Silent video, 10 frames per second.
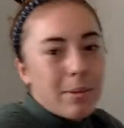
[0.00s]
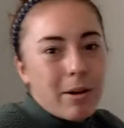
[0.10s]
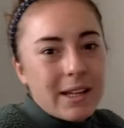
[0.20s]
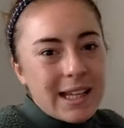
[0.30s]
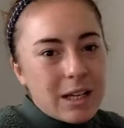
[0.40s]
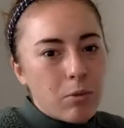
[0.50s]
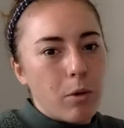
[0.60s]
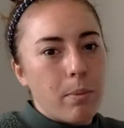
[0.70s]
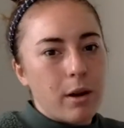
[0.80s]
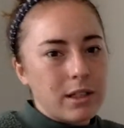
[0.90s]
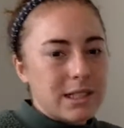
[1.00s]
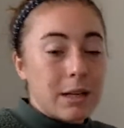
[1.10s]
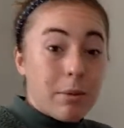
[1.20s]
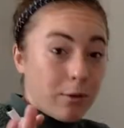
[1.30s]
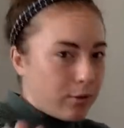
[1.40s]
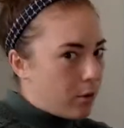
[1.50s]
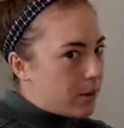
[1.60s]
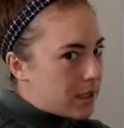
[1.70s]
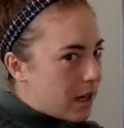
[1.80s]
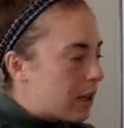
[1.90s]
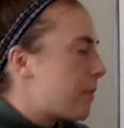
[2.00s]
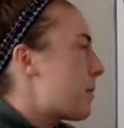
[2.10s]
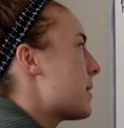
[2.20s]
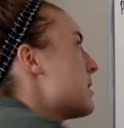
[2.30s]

about equal parts. Now before we talk about my